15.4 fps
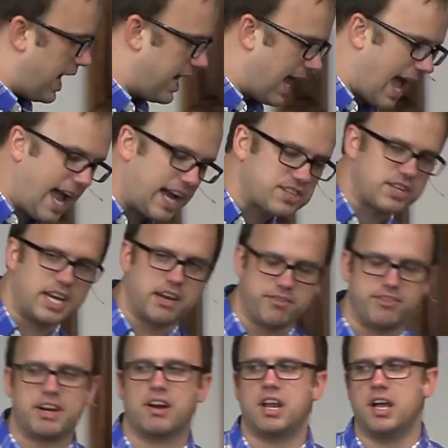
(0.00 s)
And actually, at
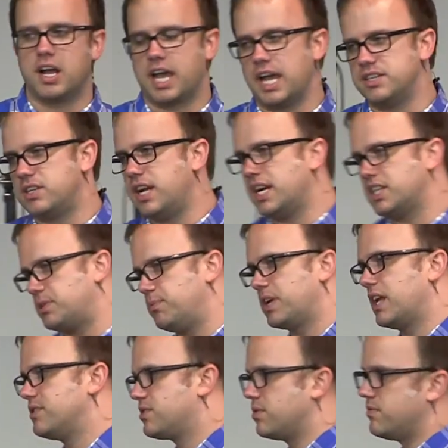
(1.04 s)
a very young age, he actually
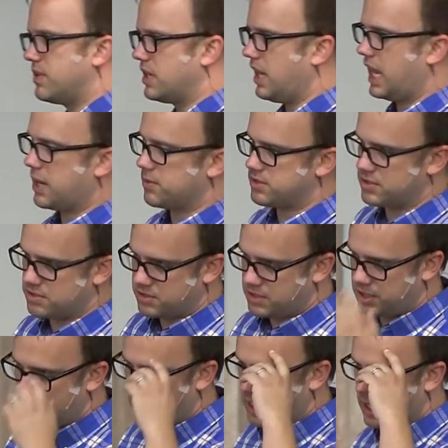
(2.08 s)
begins to invent
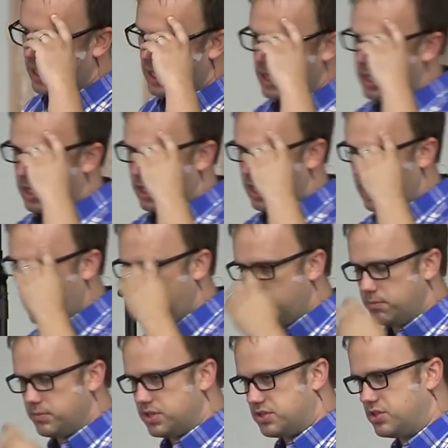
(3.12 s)
languages.
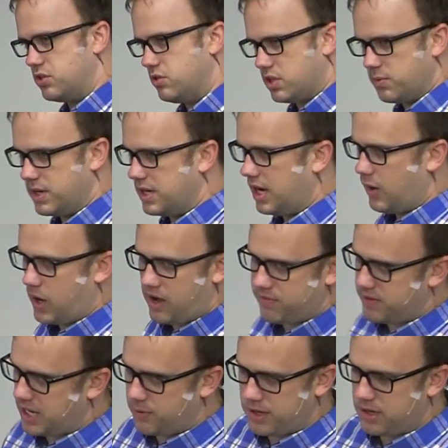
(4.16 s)
The two that we know
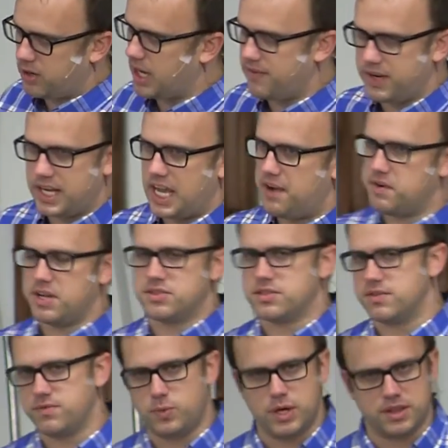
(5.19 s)
of, now we don't have any
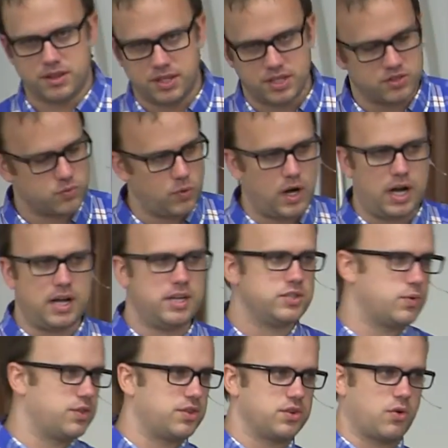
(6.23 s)
evidence of what this
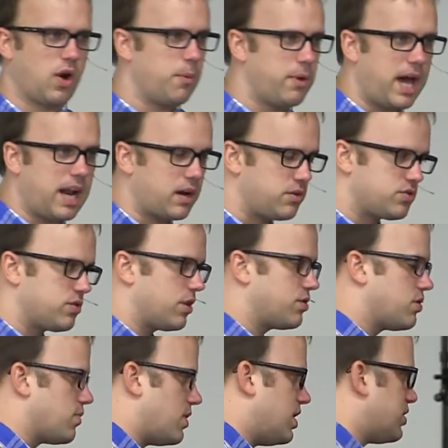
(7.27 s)
was, what the grammatical
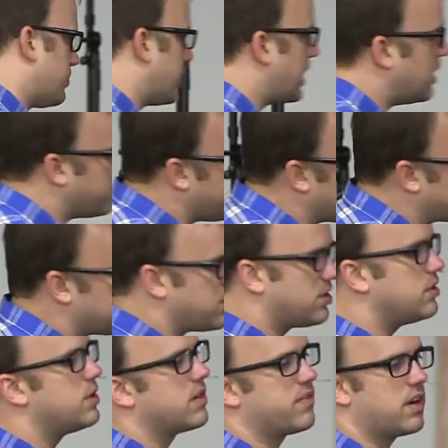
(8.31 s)
structure was, but he
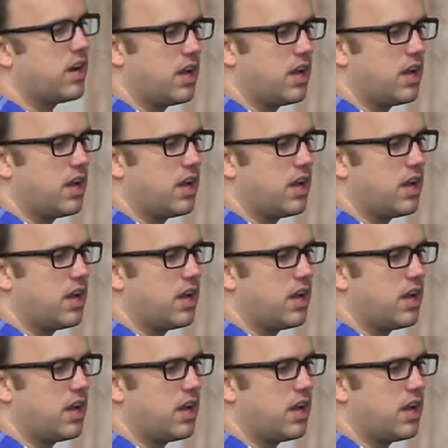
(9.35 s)
invented two at a